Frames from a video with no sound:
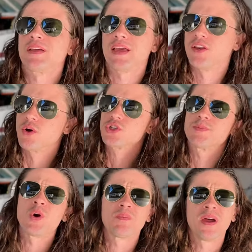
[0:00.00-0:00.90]
again, no
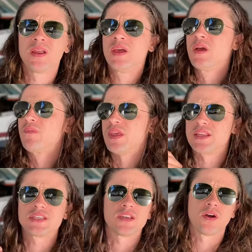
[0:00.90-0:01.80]
smoke, but
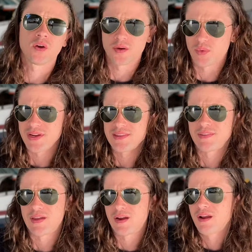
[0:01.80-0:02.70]
it's getting hard to breathe
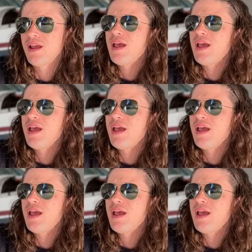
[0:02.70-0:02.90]
in there.